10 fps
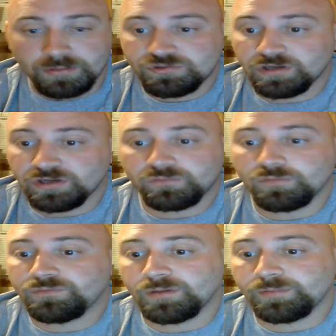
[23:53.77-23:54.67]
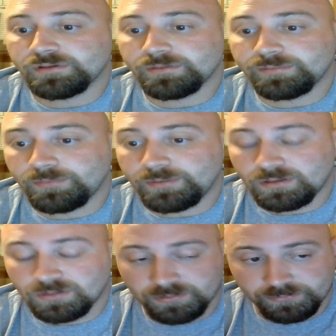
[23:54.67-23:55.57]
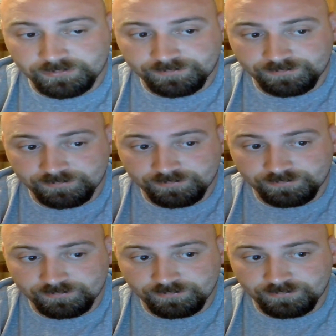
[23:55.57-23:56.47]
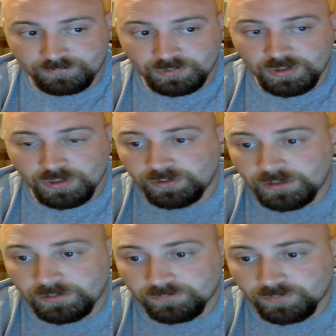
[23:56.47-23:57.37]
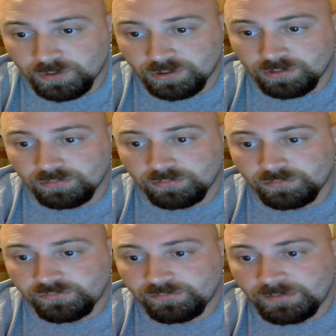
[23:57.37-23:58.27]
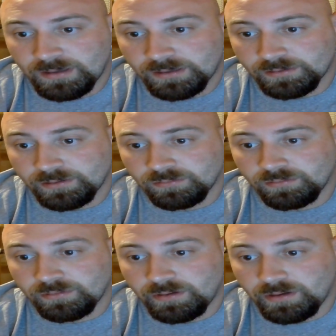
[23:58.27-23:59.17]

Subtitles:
Just with WWE alone, you got Raw, SmackDown,